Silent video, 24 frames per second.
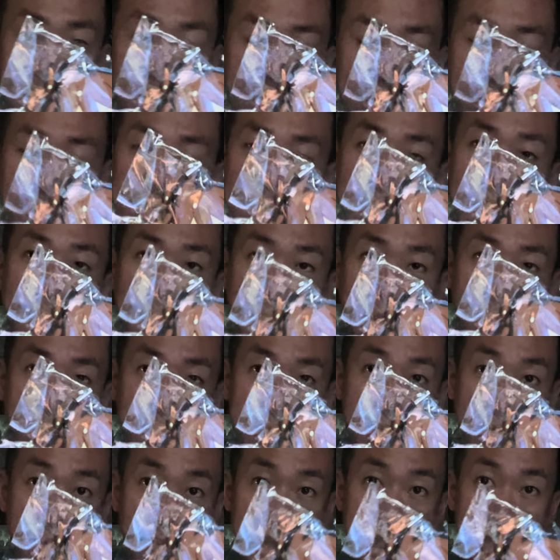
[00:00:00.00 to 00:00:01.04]
it was in the box.
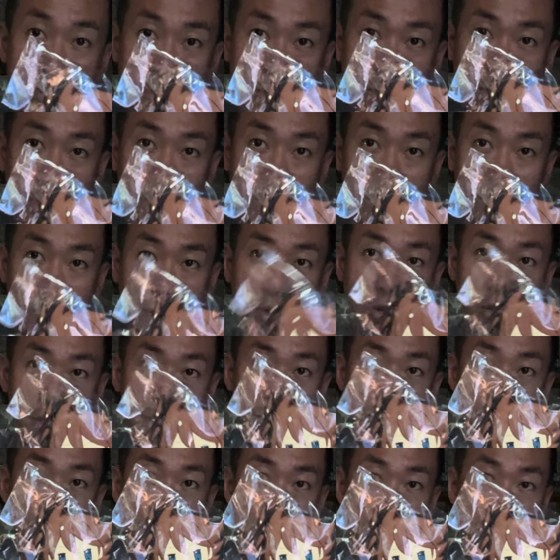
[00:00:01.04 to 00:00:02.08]
I may as well, it would cost
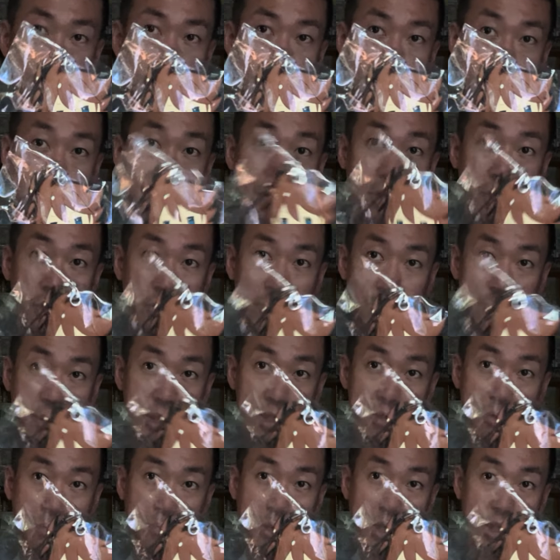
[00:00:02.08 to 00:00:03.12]
£2 each, so I may
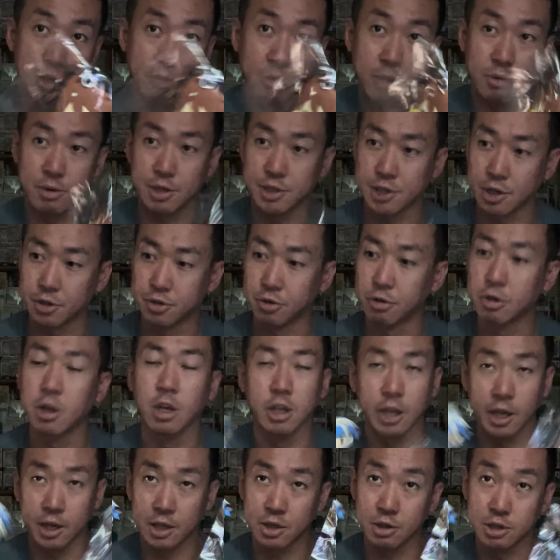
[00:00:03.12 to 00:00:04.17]
as well pick them up because I do
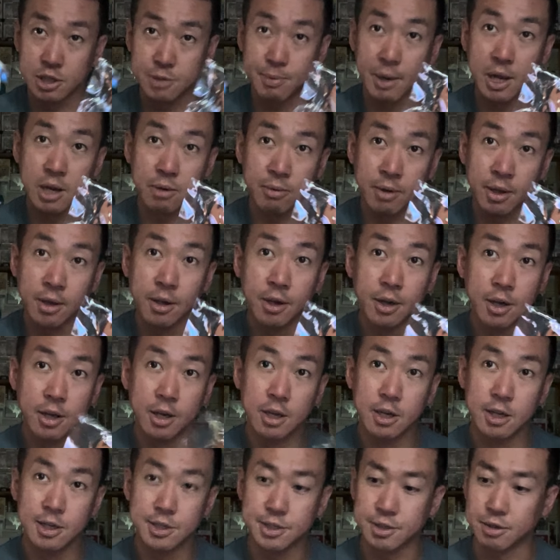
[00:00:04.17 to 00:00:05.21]
collect these, by the way.
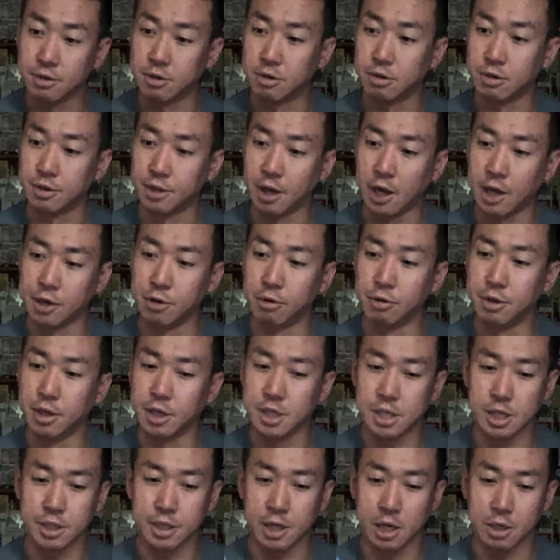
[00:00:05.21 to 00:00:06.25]
So I
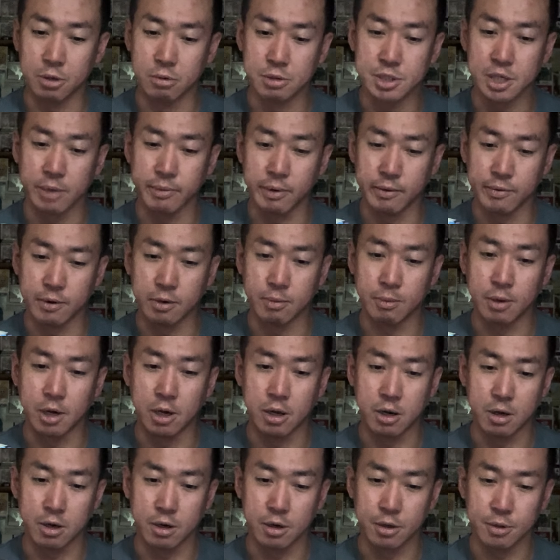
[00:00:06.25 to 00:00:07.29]
know some of them
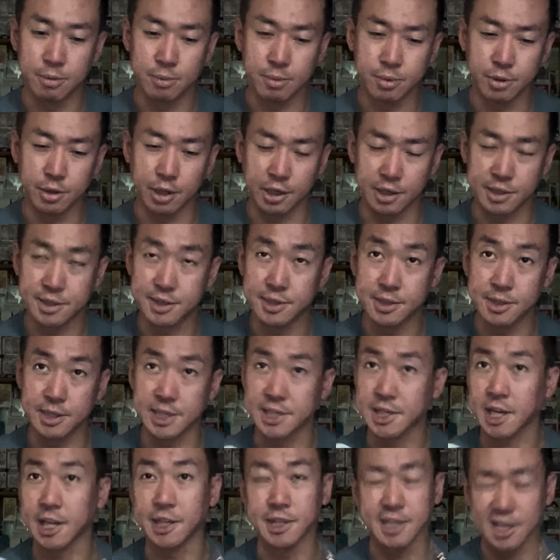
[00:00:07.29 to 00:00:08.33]
are like
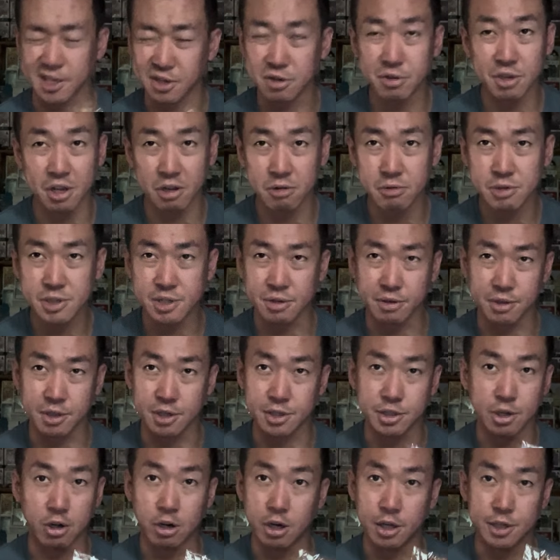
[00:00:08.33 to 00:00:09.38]
discontinued now, so they're
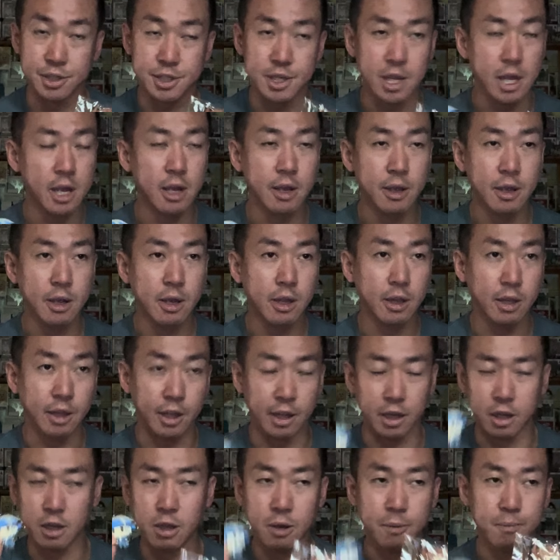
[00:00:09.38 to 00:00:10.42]
not as
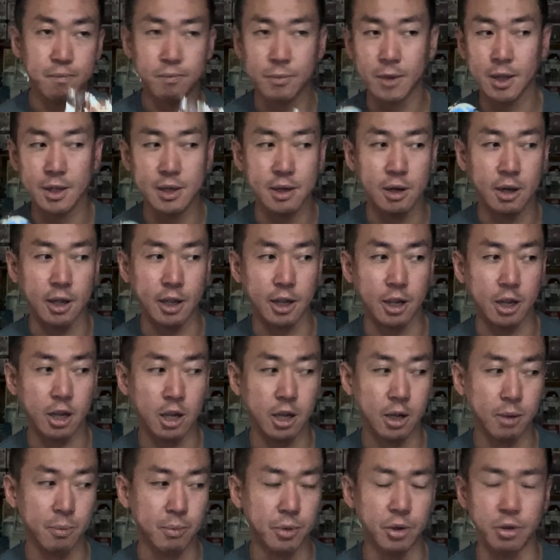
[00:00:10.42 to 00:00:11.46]
like
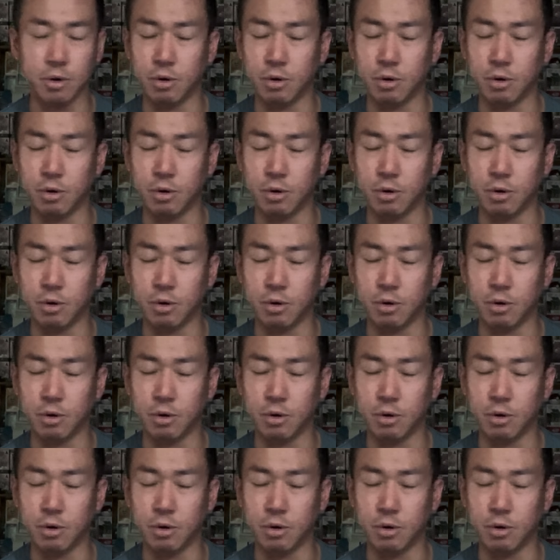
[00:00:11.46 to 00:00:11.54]
there's